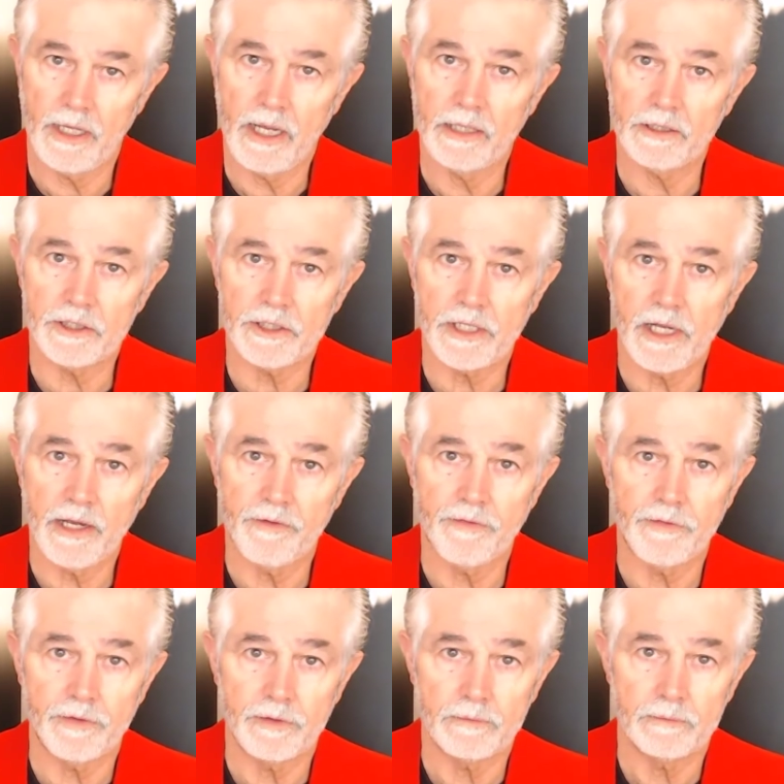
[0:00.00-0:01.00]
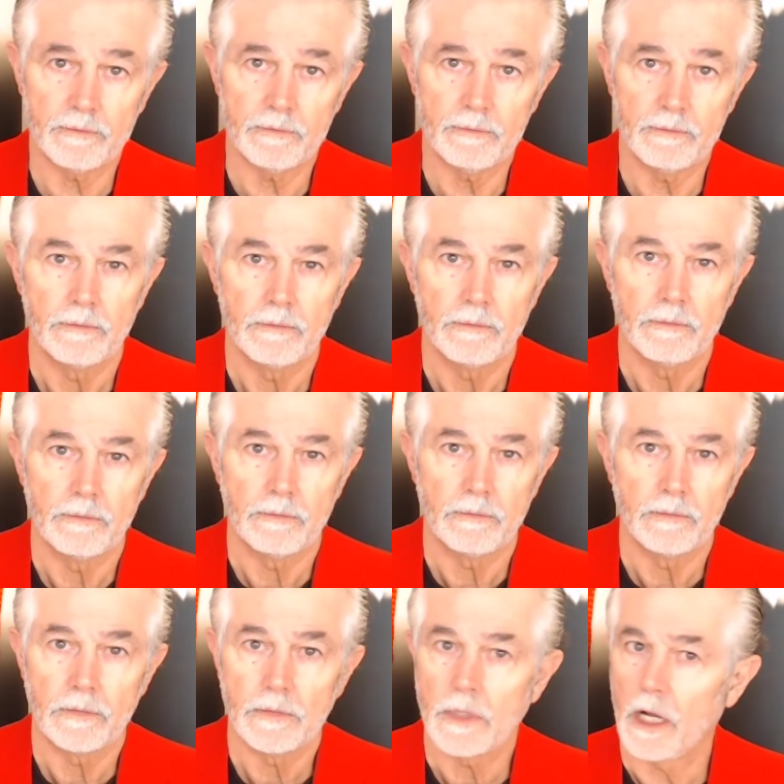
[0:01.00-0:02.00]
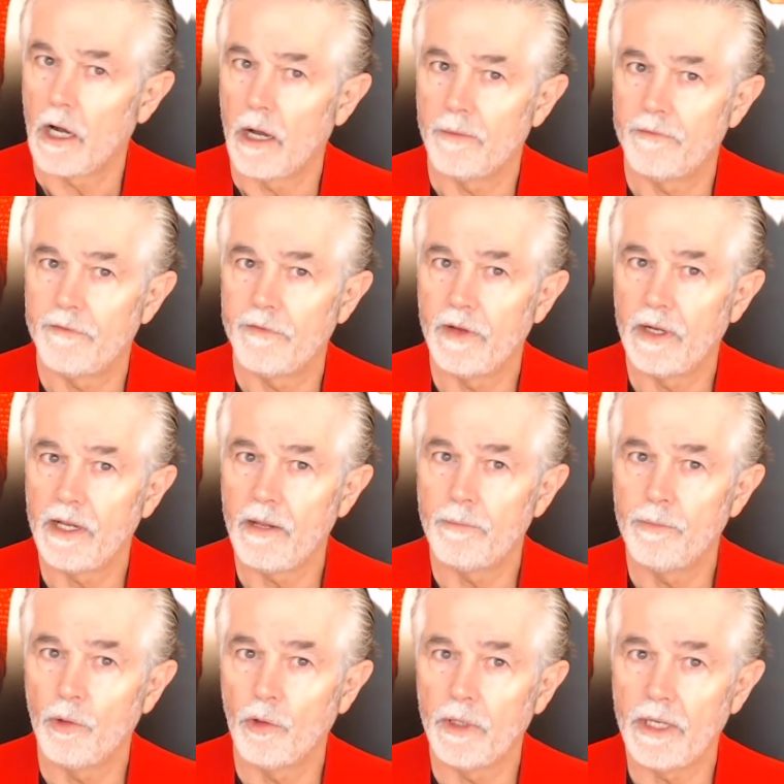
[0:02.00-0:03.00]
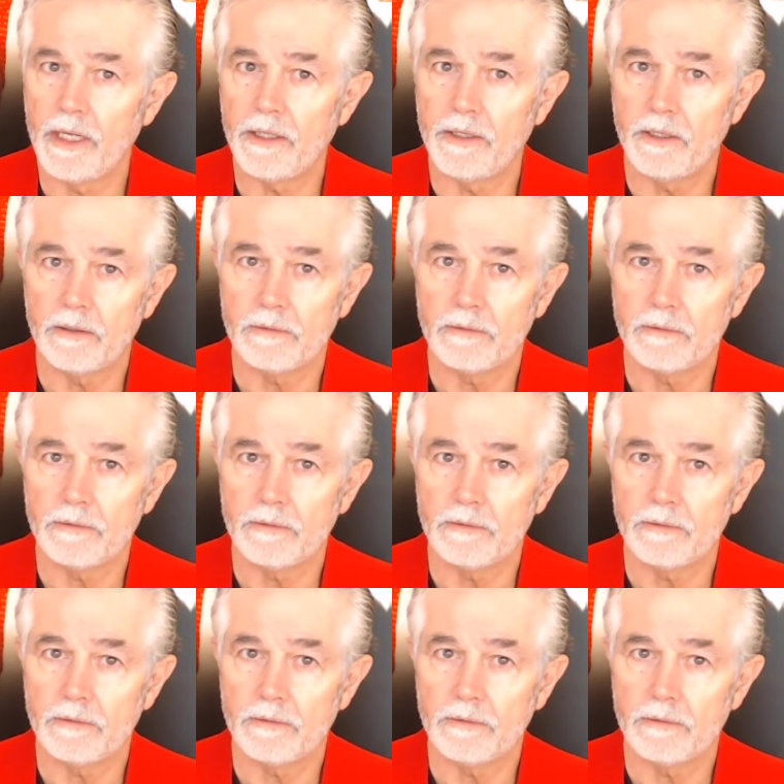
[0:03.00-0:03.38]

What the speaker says: unsafe. I'm feeling bullied.